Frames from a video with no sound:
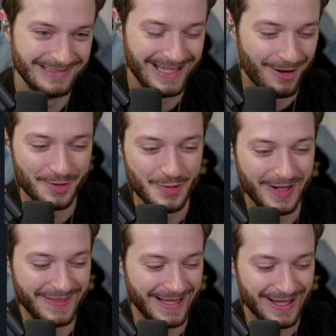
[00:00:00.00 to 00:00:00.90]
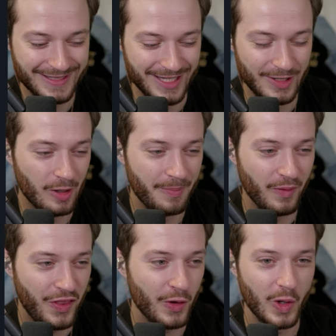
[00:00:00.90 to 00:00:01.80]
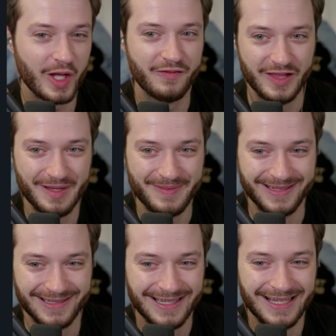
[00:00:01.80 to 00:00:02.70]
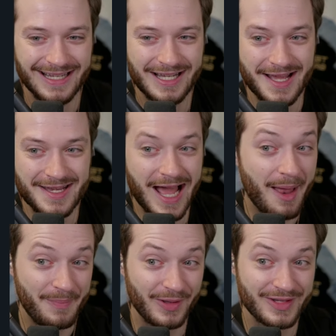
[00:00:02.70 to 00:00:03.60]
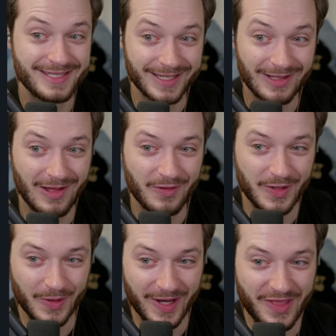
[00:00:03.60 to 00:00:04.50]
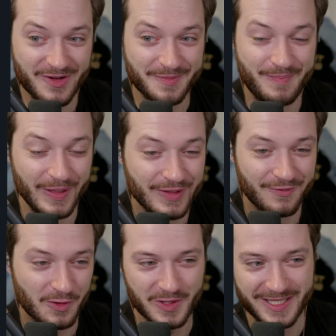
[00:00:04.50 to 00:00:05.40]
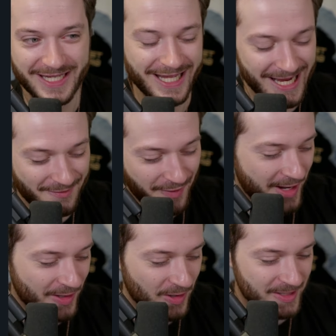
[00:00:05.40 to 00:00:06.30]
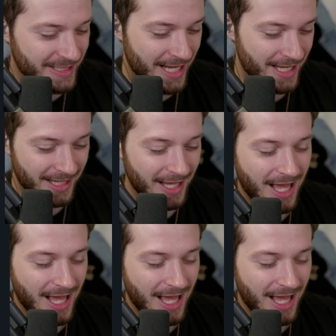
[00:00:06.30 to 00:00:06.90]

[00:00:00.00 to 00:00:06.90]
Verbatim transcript: They don't do anything else. They, you don't build thirty of them and, and not build a single other unit. There is build diversity in Vanguards again.